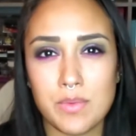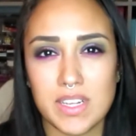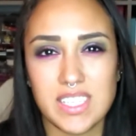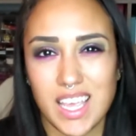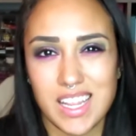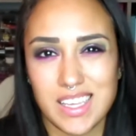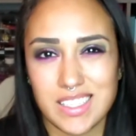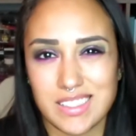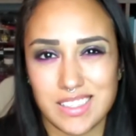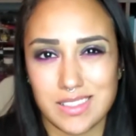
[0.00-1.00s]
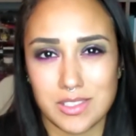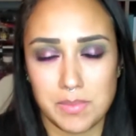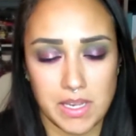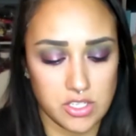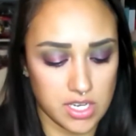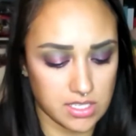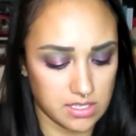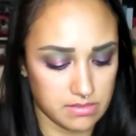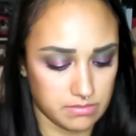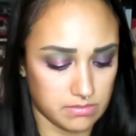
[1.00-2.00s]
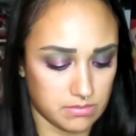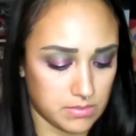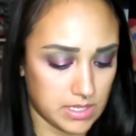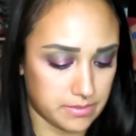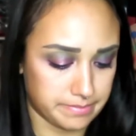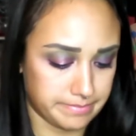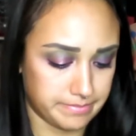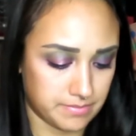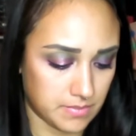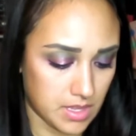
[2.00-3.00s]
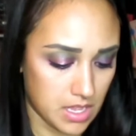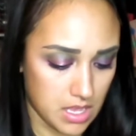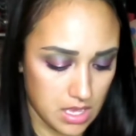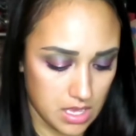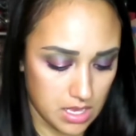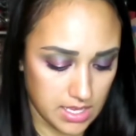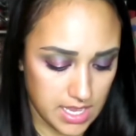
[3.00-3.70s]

it's like a Spanish accent. I'm like, I